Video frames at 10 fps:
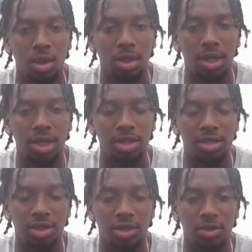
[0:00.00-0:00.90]
Yeah,
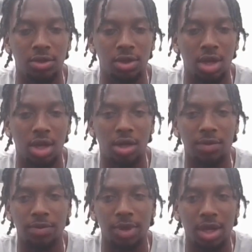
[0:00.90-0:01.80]
so
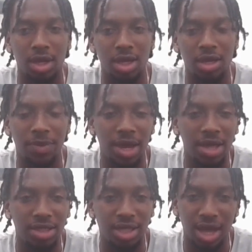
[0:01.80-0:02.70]
in the
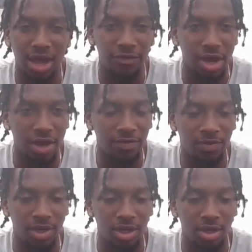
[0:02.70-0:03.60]
past, like I've
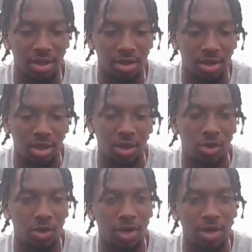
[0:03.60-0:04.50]
been in
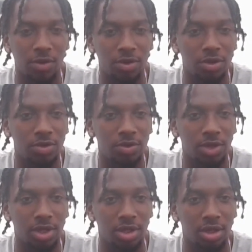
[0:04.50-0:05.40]
quarterback rooms
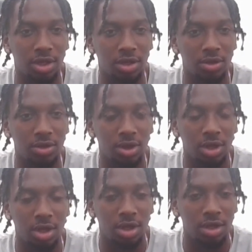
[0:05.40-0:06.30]
with
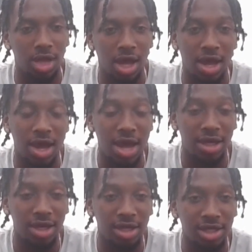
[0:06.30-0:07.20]
I
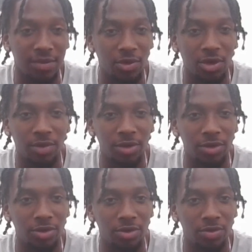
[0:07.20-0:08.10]
had Dante Moore in my
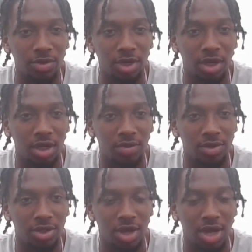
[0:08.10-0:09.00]
room,
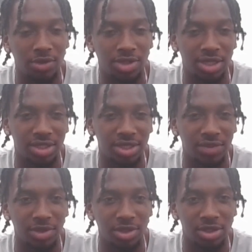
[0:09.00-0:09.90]
so it was like a
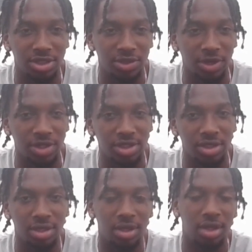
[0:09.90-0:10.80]
similar
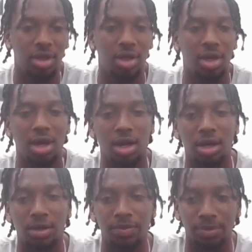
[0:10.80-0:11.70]
situation.
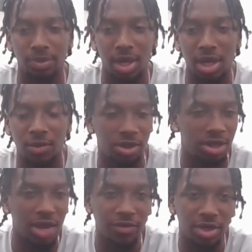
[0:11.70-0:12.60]
And
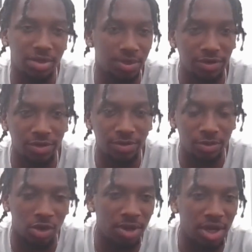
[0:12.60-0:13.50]
with every
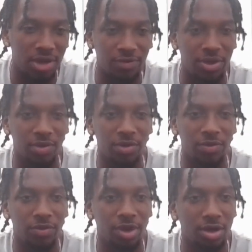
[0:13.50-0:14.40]
quarterback I competed with,
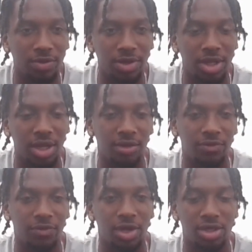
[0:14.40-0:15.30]
we've all been like
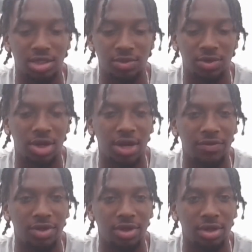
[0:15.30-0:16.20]
good friends because we all
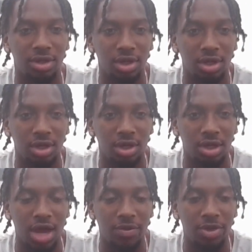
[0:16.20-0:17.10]
have the
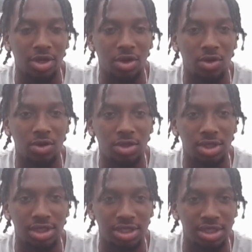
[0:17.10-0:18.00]
common goal
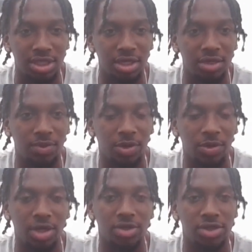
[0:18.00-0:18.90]
to succeed, but
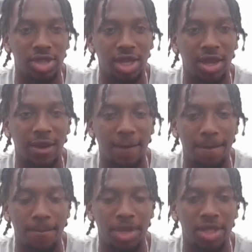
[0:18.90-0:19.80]
we understand
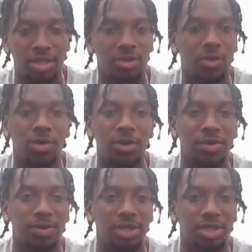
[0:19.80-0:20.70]
that this
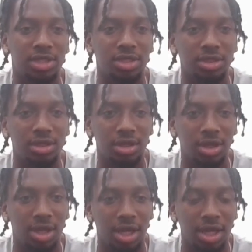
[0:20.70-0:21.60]
quarterback position
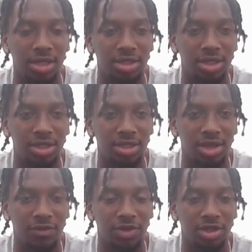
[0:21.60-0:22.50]
is it's
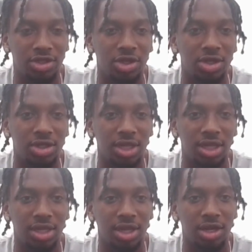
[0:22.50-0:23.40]
definitely a journey to
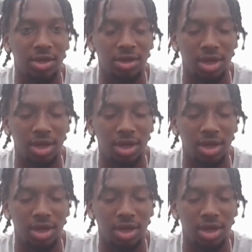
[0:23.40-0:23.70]
get there.